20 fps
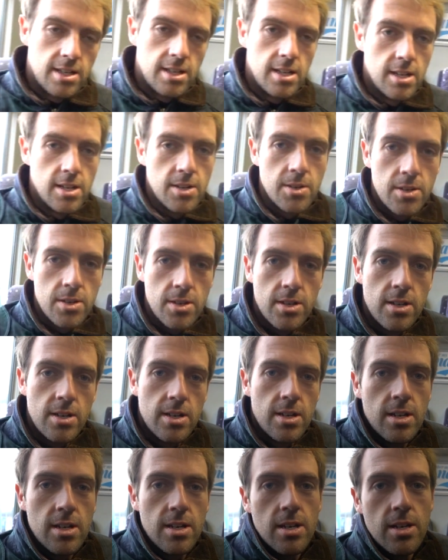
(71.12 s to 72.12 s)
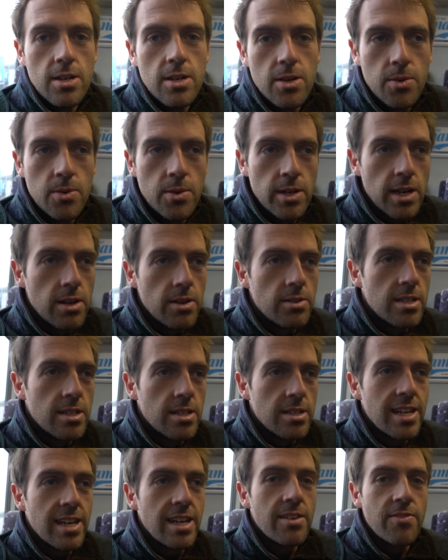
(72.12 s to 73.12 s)
place your guesses. We're going to
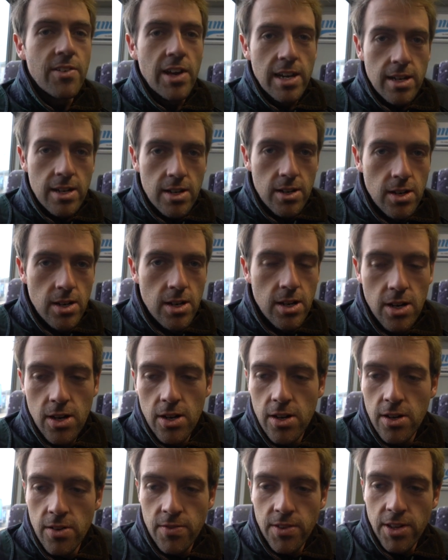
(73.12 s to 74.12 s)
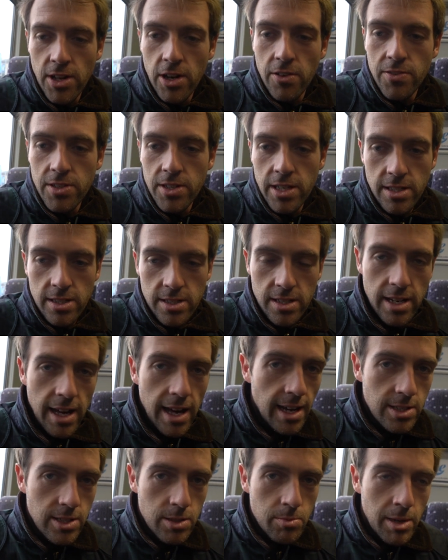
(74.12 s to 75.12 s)
the event of the off season, the
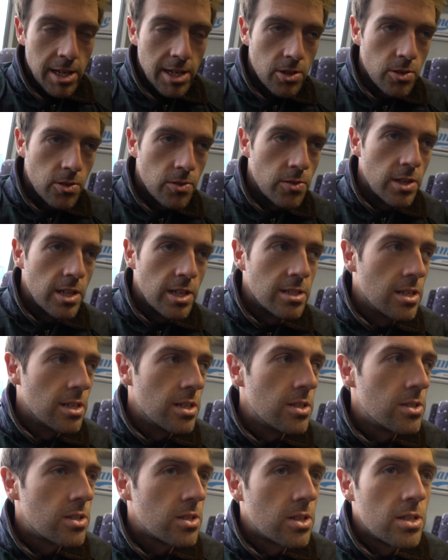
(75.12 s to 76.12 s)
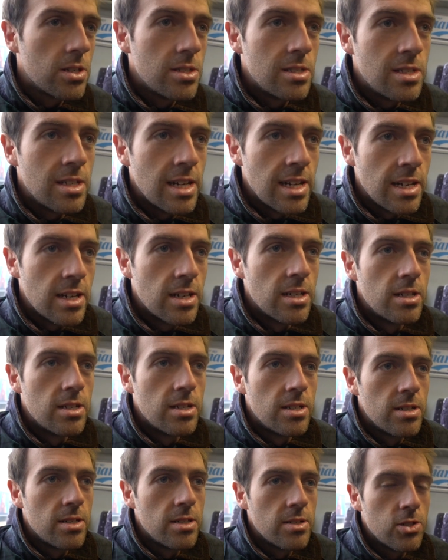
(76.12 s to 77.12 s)
Action Medical Research dinner,
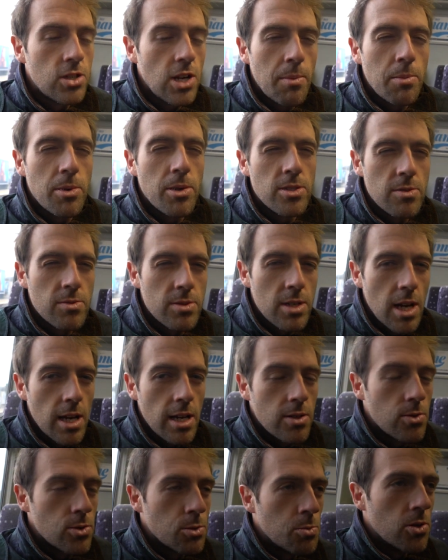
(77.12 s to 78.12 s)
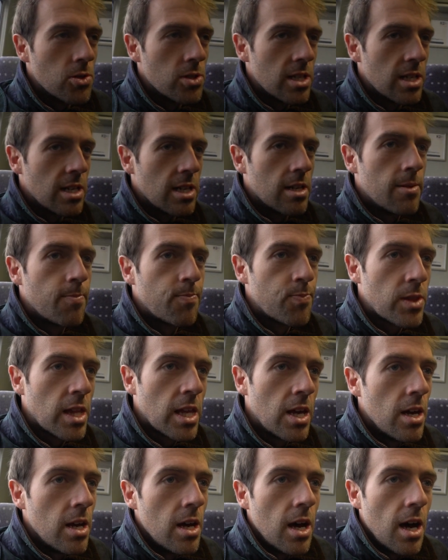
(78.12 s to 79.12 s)
Champions of Cycle Sport dinner.
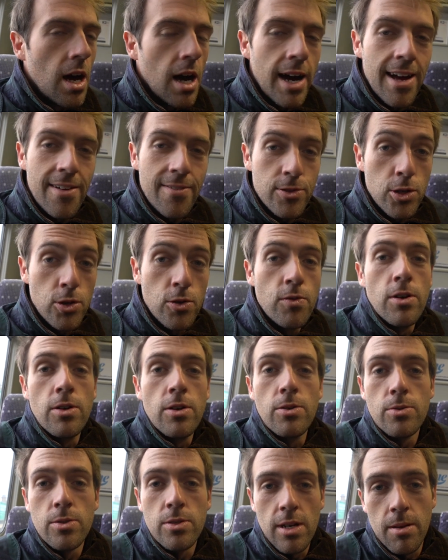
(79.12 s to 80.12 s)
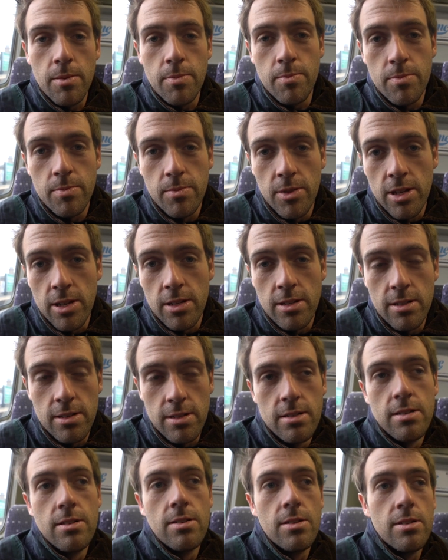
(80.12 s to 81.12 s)
I have two roles. I'm the
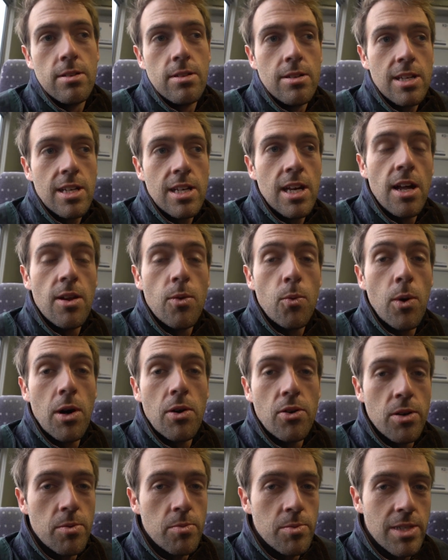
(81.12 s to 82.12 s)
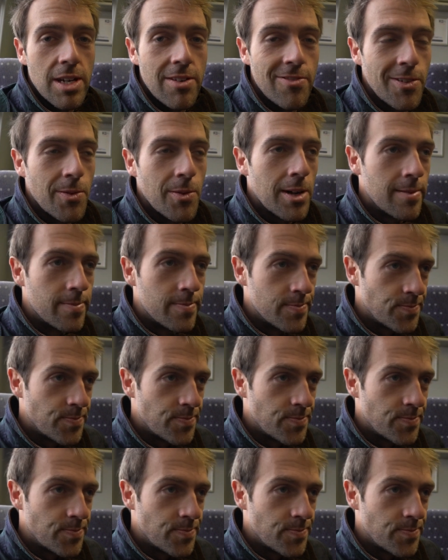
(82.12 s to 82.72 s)
guy that welcomes everyone